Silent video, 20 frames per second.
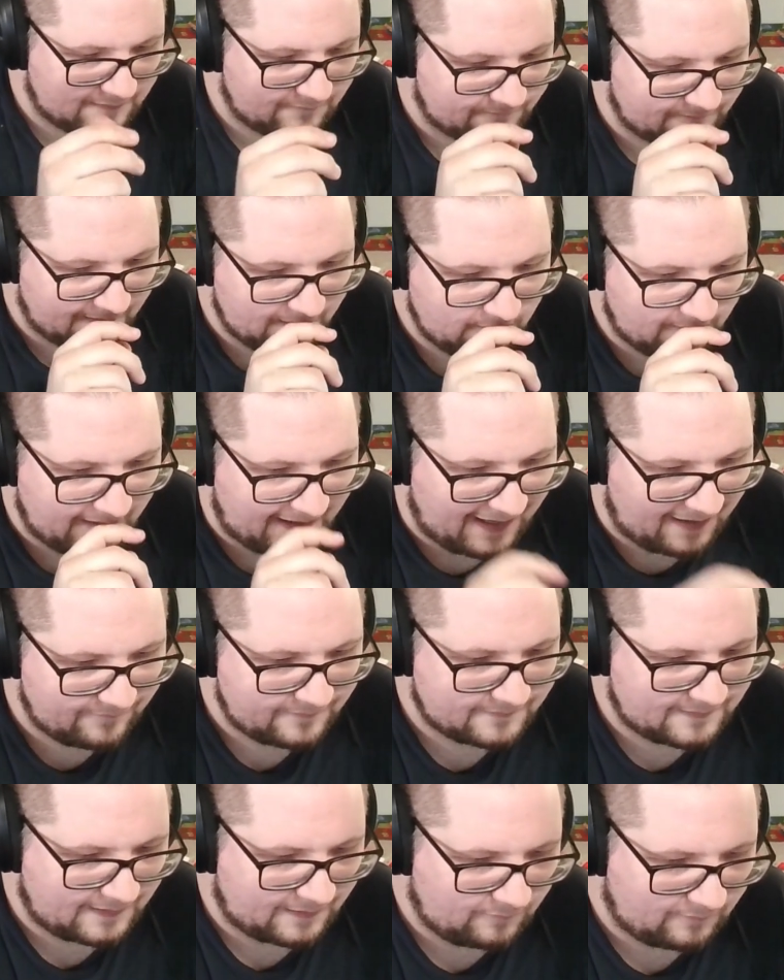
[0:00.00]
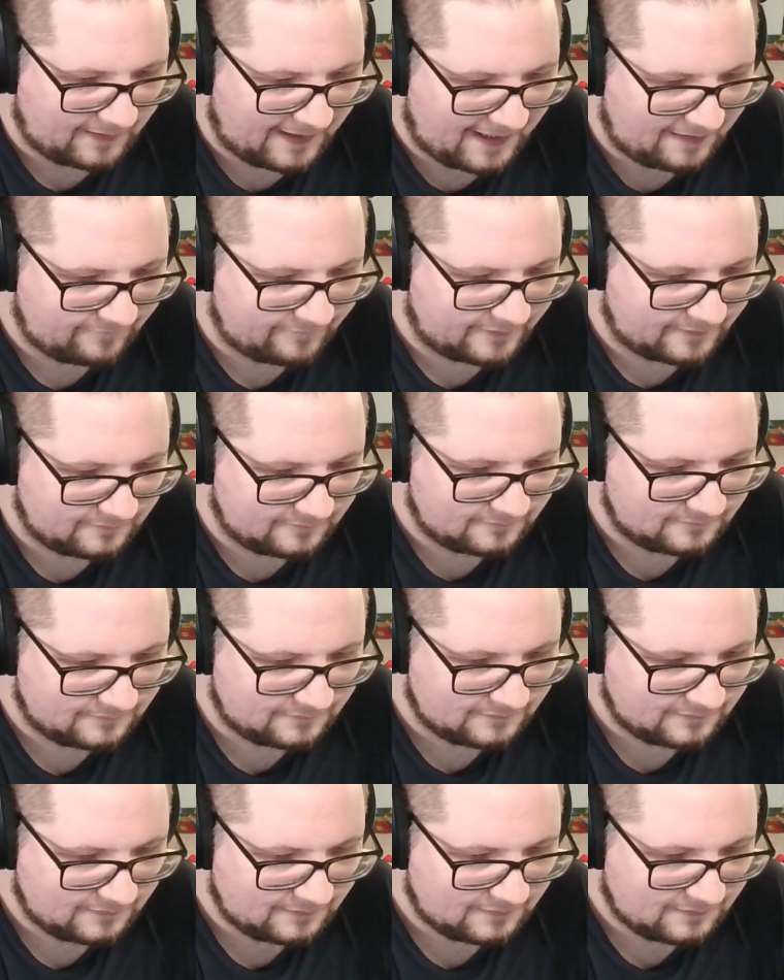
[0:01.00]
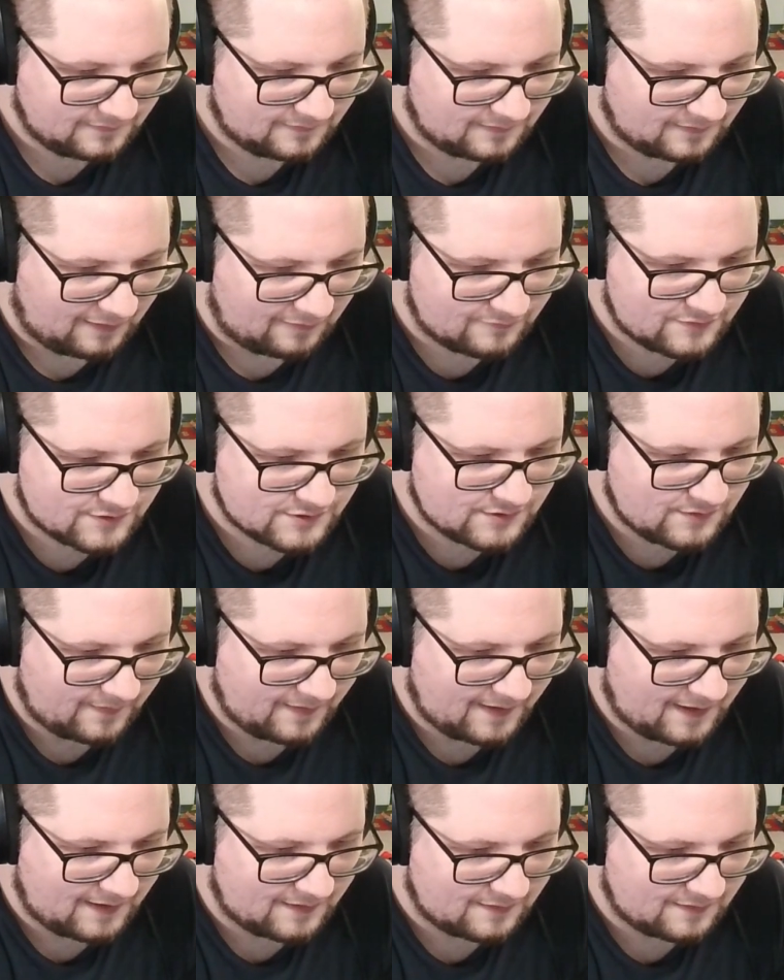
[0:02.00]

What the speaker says: if they don't have it, they don't have it. I'll just go ahead